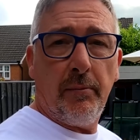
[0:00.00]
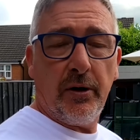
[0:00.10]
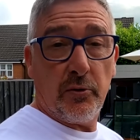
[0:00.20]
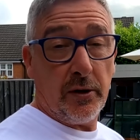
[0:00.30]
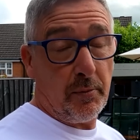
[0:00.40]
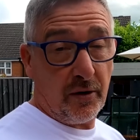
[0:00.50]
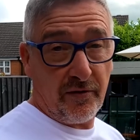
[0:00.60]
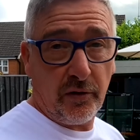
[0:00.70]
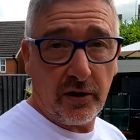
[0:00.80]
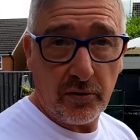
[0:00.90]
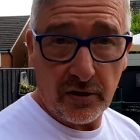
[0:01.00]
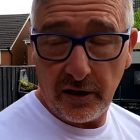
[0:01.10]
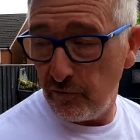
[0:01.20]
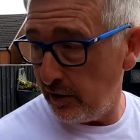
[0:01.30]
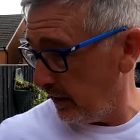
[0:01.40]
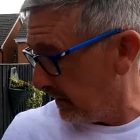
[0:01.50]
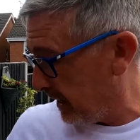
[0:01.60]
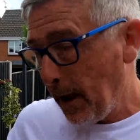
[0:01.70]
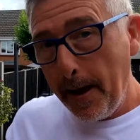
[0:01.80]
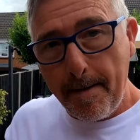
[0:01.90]
because when you put a full dose in, it really
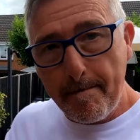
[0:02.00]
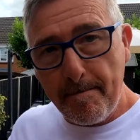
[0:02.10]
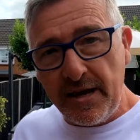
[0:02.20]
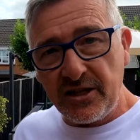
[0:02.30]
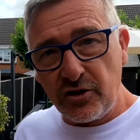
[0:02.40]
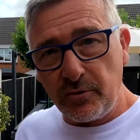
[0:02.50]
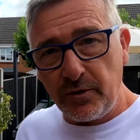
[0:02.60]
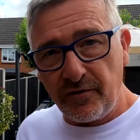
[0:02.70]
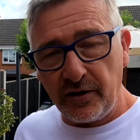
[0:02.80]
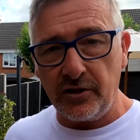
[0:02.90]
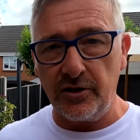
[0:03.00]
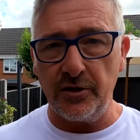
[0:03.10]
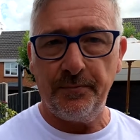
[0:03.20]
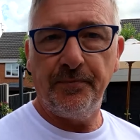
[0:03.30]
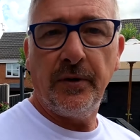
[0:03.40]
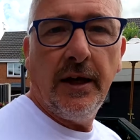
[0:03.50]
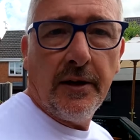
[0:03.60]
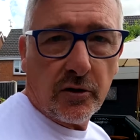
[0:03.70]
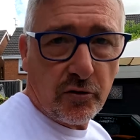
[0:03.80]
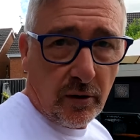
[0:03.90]
messes up your filters. So
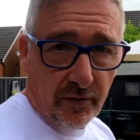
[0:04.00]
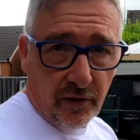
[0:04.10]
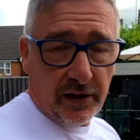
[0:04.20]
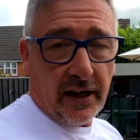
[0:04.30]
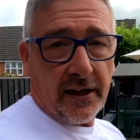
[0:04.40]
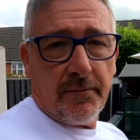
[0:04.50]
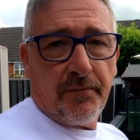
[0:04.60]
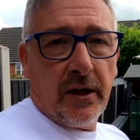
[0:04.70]
I was trying to avoid that.